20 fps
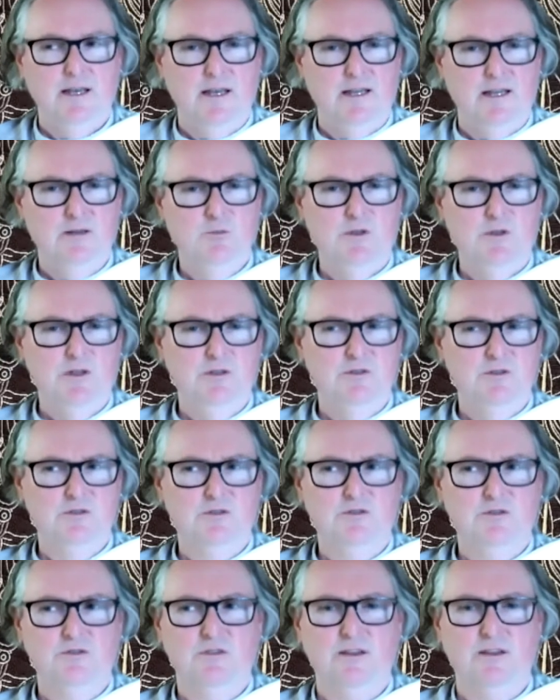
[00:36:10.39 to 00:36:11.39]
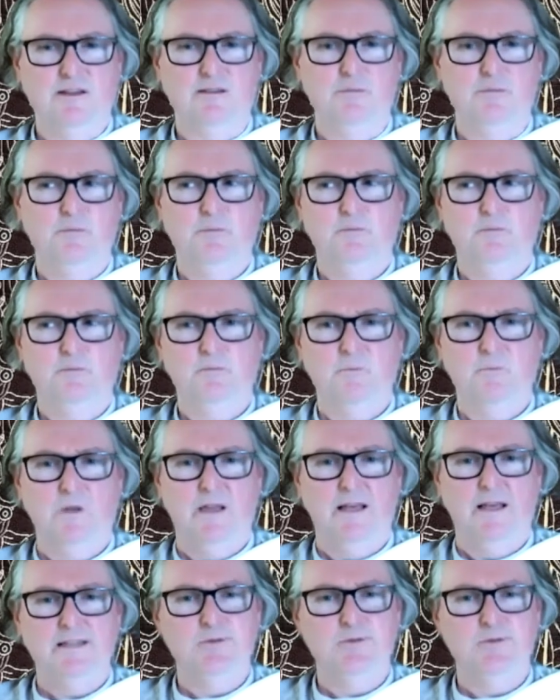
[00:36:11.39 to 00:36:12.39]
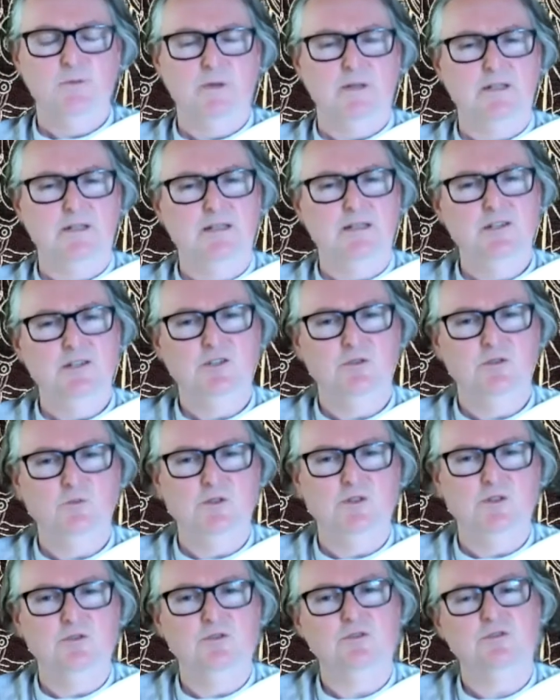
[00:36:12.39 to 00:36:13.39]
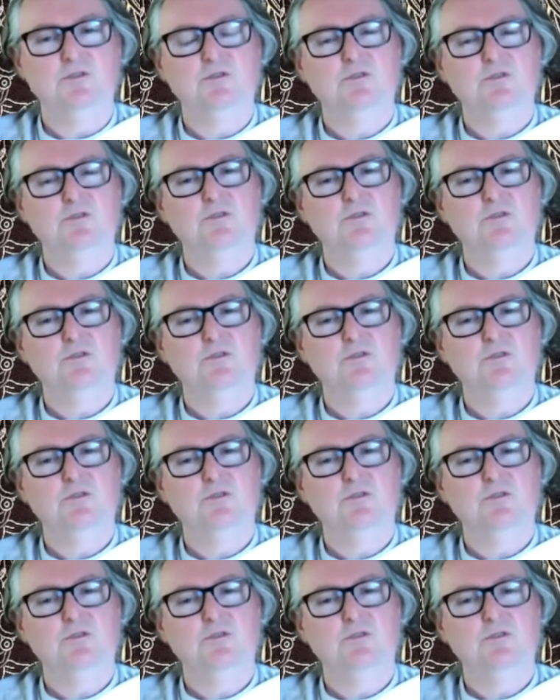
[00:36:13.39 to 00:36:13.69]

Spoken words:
And we don't sort of like, as with meditation, we don't